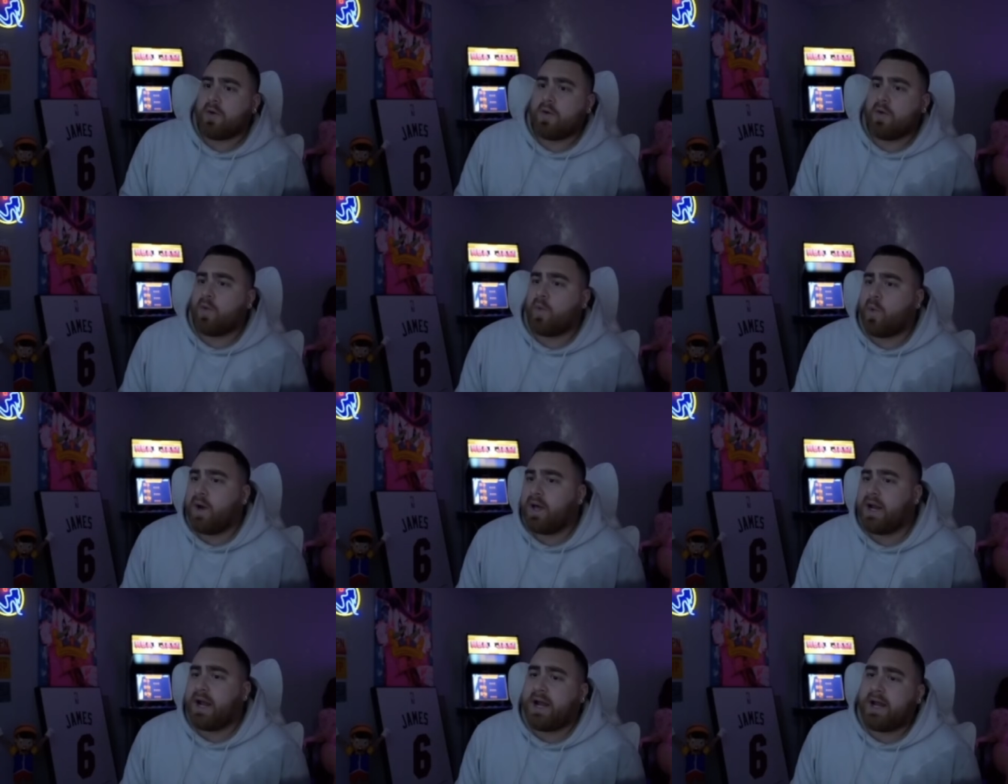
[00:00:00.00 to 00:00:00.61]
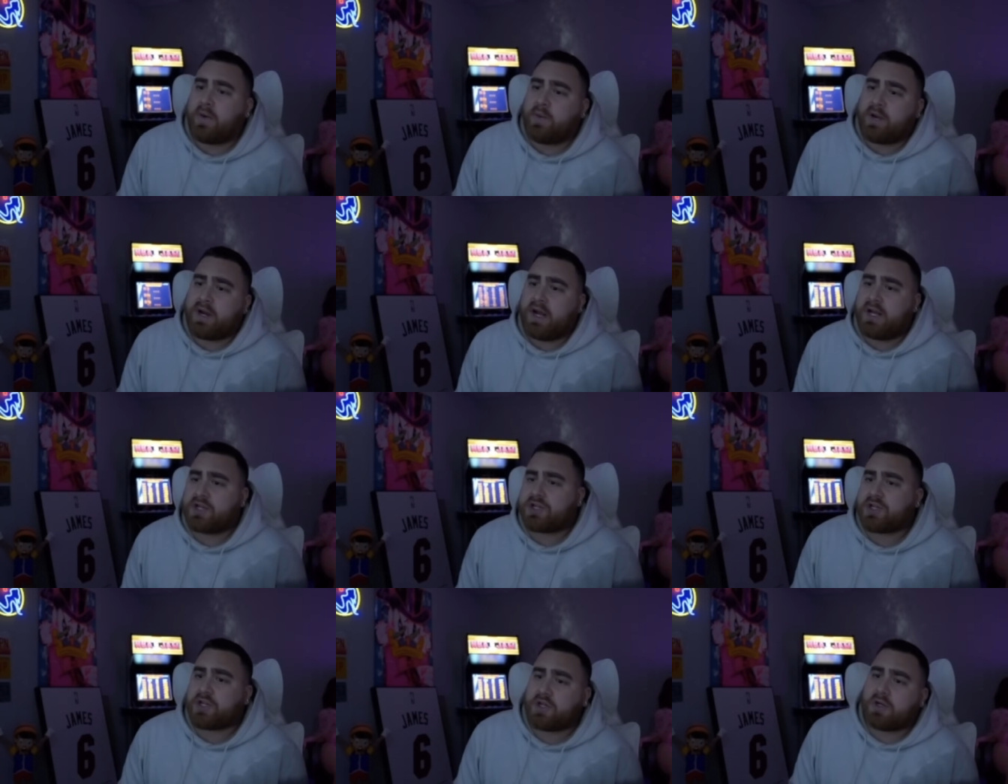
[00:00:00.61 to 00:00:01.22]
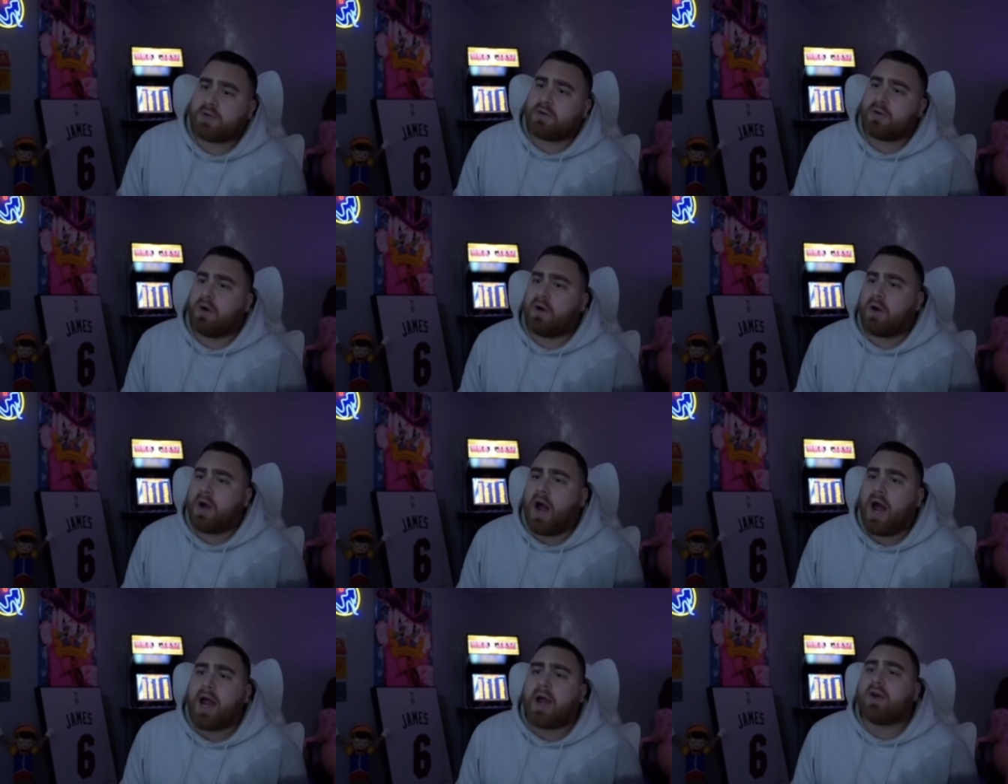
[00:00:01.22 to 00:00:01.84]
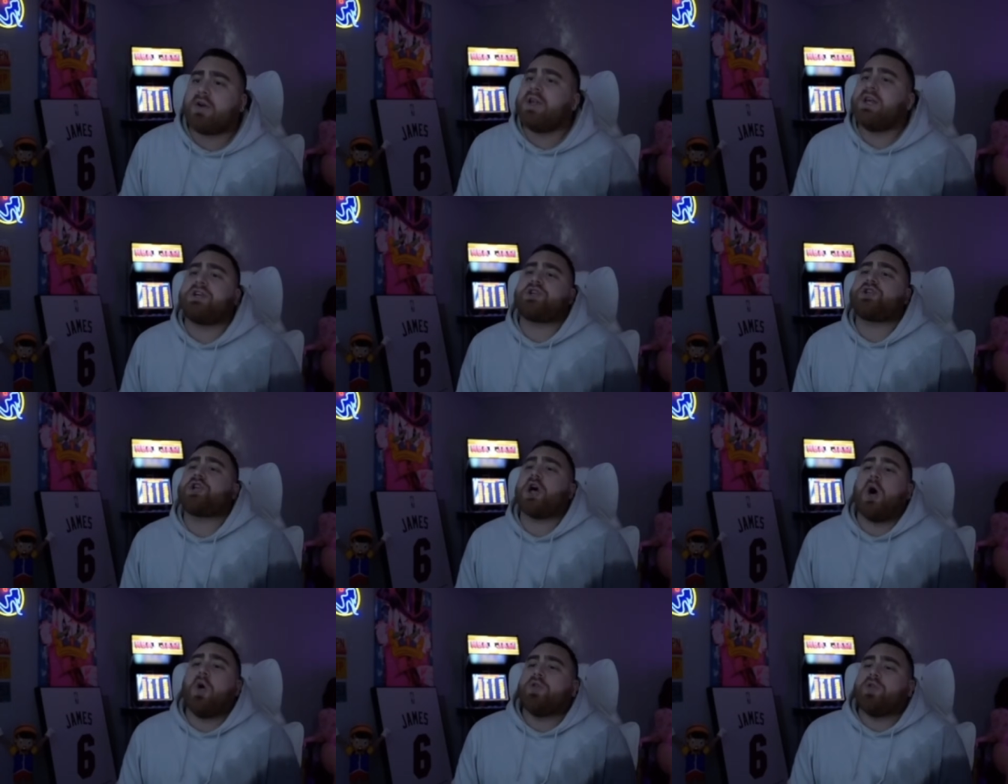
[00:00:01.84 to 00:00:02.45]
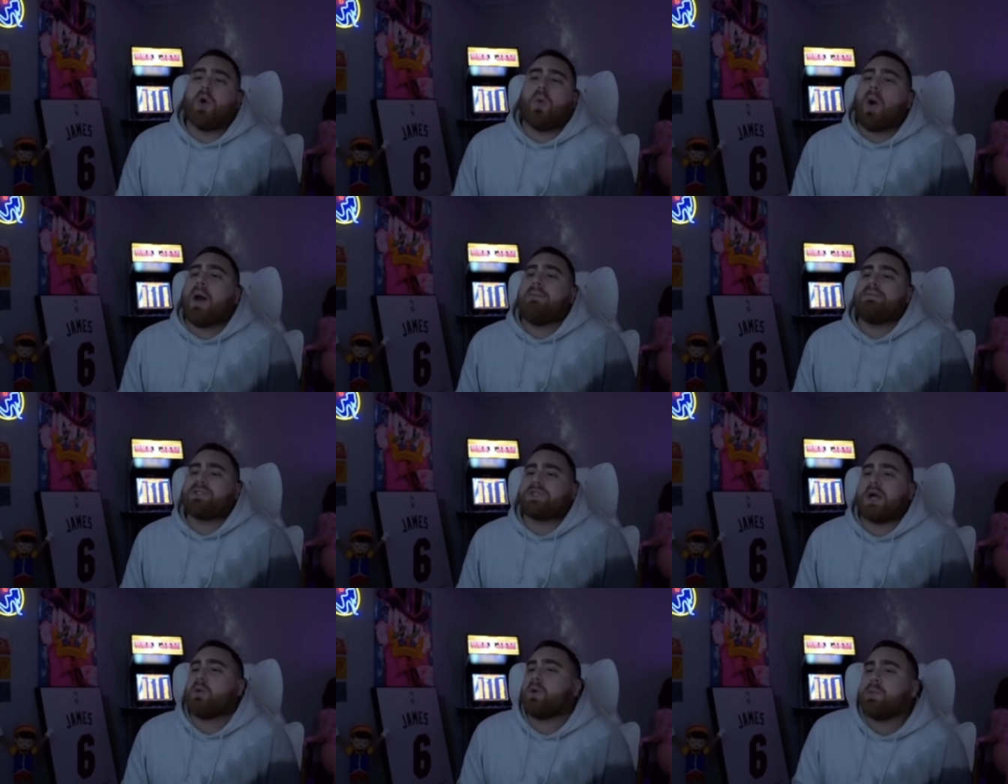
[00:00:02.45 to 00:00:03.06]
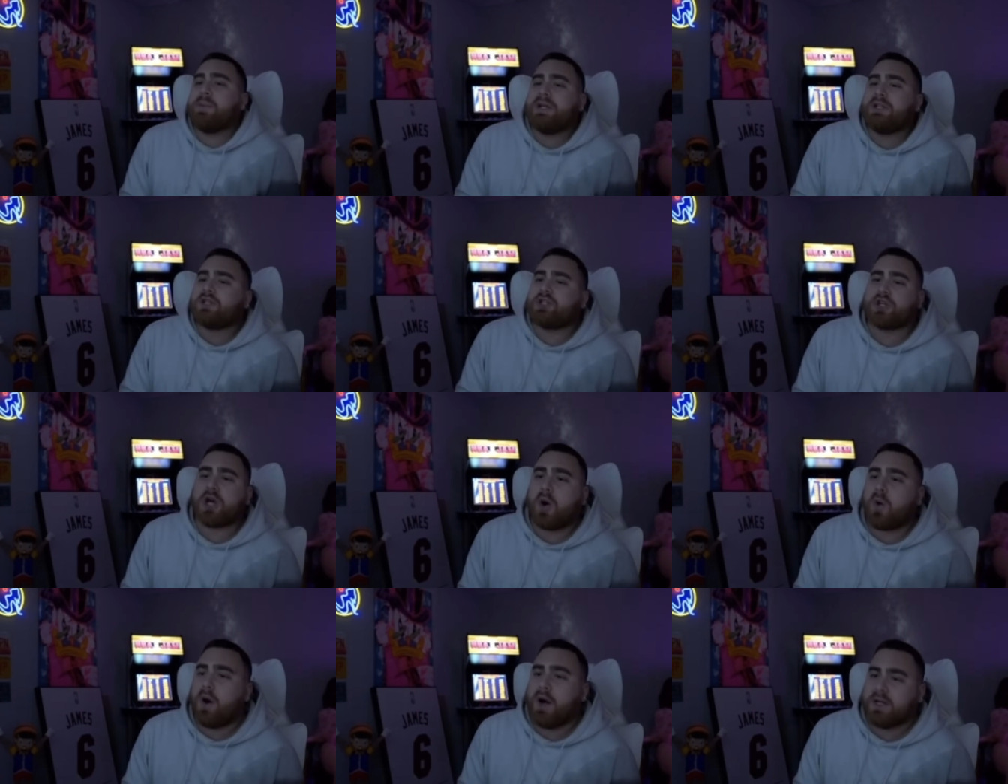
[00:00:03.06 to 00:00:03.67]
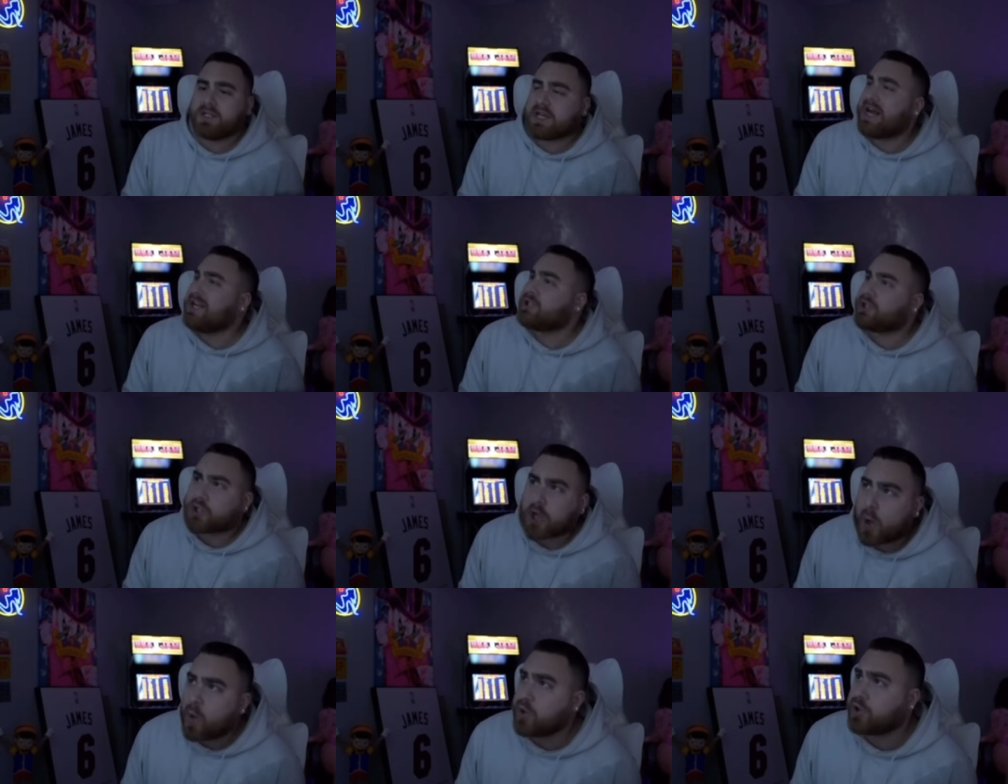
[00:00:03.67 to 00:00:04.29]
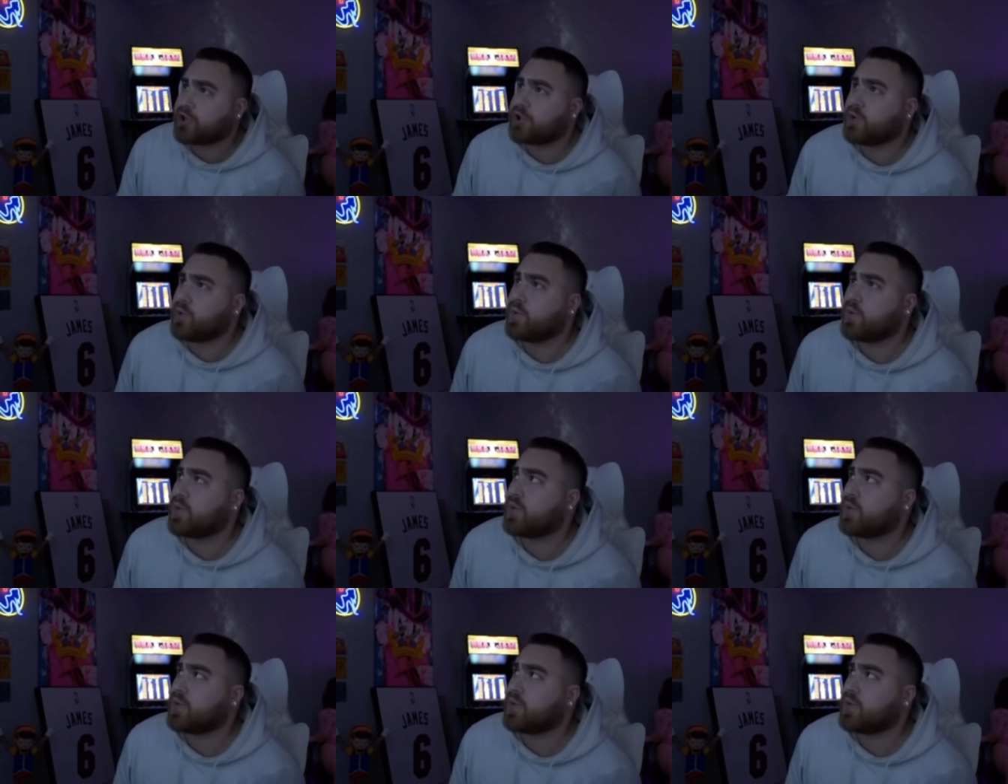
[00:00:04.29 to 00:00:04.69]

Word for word: When I when I sh- I already showed the website. What do you mean show us? I showed you.